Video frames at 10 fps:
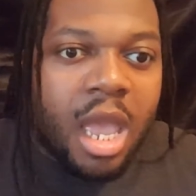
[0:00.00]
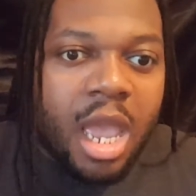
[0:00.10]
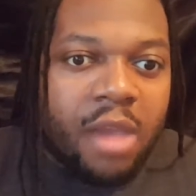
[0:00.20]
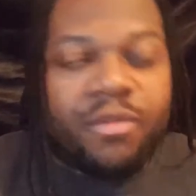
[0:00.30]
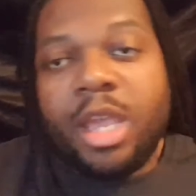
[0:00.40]

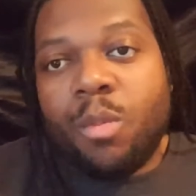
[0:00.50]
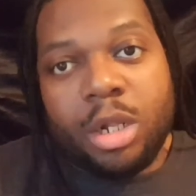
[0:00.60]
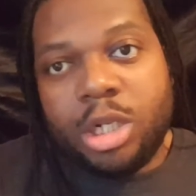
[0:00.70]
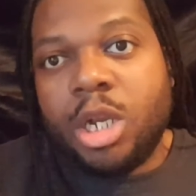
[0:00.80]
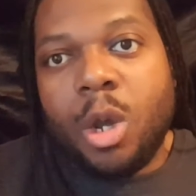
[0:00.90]
If they
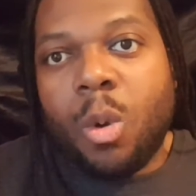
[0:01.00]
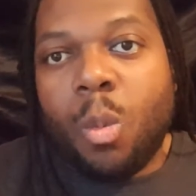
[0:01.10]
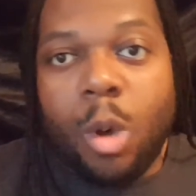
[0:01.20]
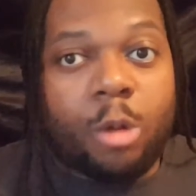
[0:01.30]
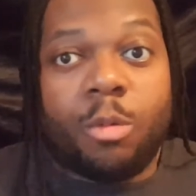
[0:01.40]
want to know
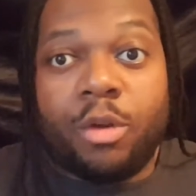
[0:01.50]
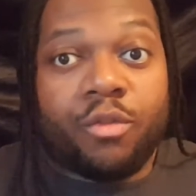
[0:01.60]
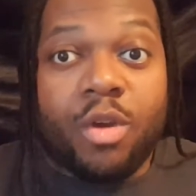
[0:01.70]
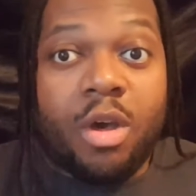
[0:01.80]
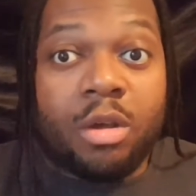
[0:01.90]
what went
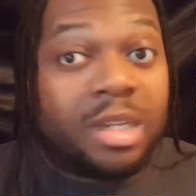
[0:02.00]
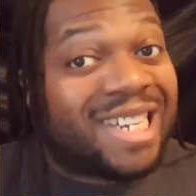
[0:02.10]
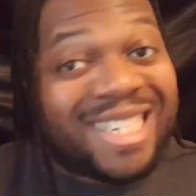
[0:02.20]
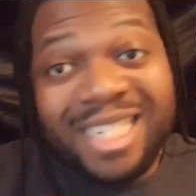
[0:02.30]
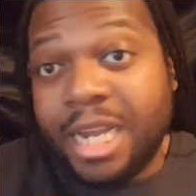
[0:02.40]
wrong,
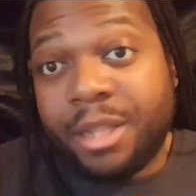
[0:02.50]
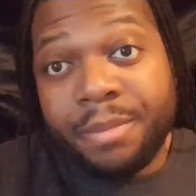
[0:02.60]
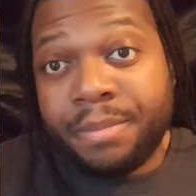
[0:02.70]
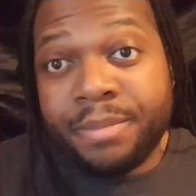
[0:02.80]
tell them.